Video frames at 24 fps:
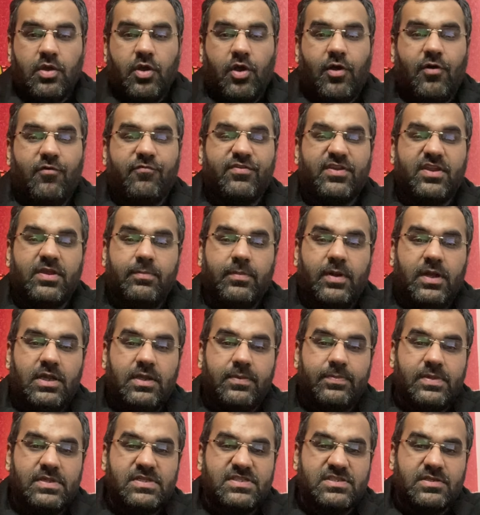Offering
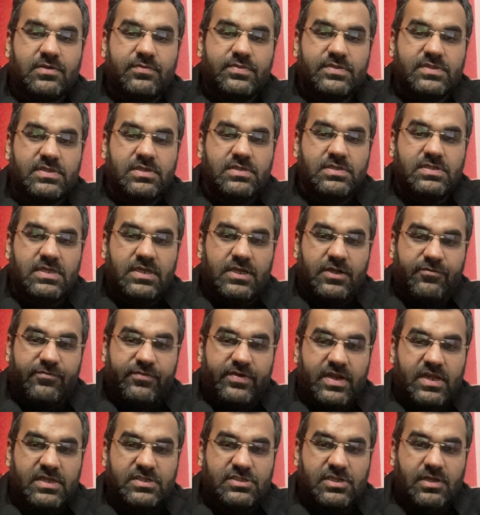multiple services in the
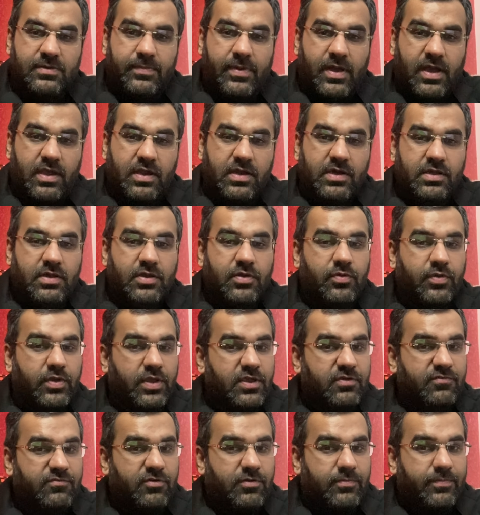financial market,
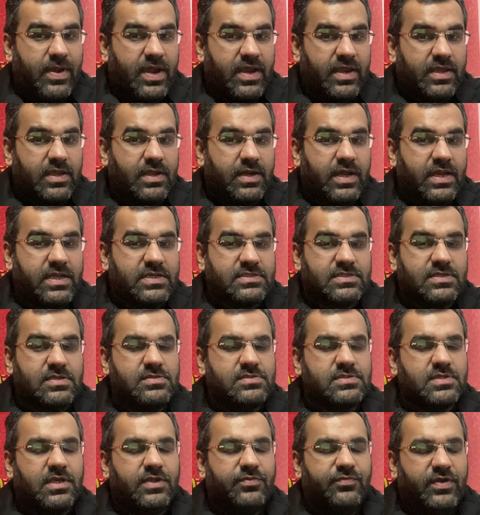looking for banking
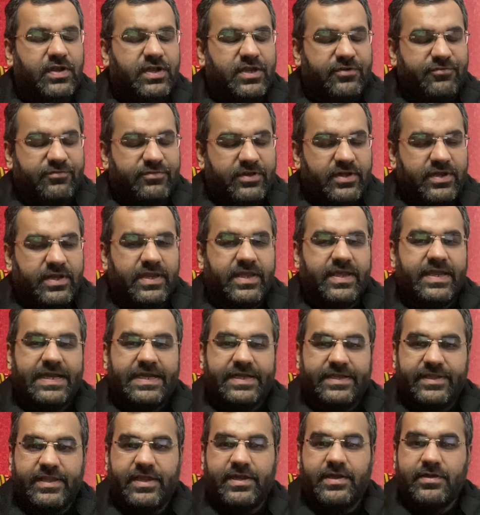license, and will definitely
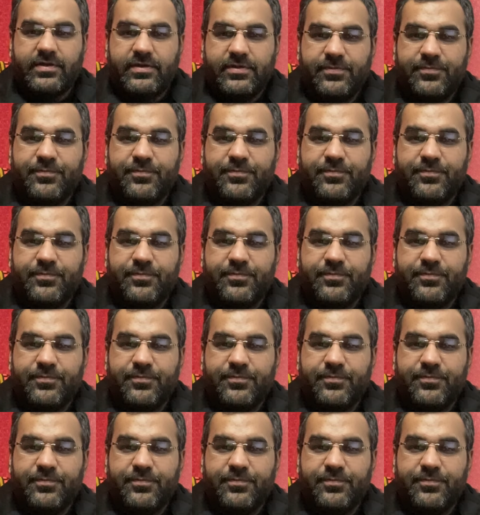get that.